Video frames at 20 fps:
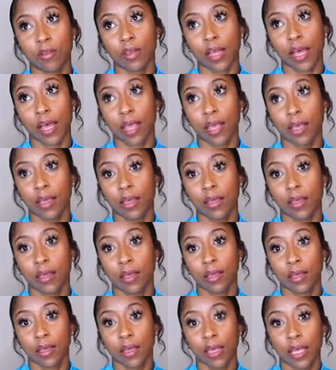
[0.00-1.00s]
like
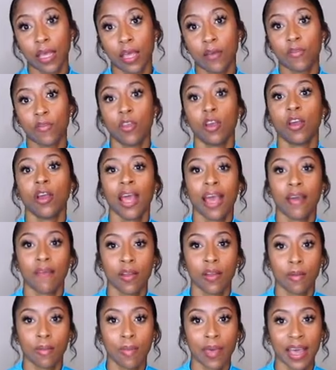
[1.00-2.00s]
if you're
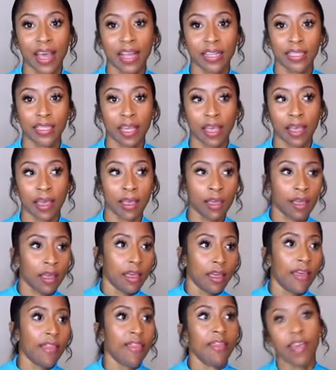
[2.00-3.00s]
having a bad day,
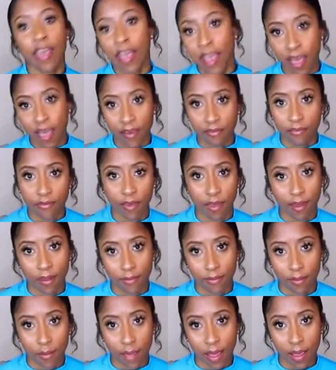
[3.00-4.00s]
they have to
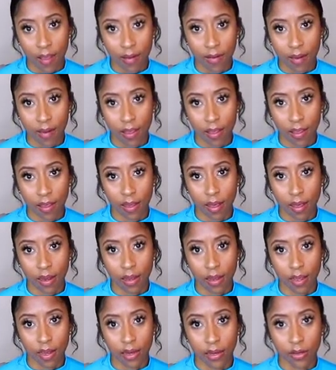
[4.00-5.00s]
have a bad day kind
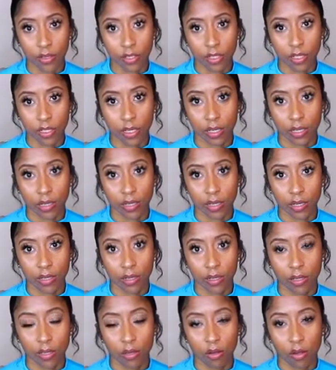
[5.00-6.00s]
of energy.
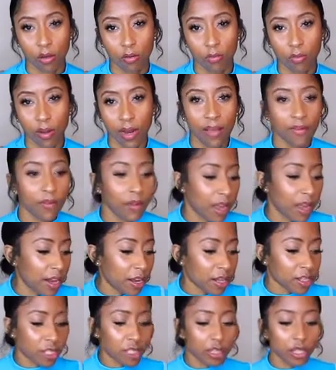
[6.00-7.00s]
You know, whatever
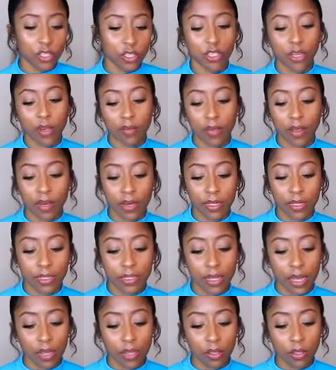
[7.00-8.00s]
energy that you're in, it's
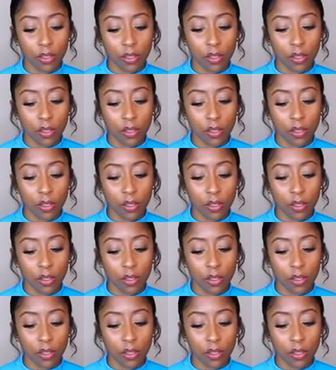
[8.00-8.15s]
like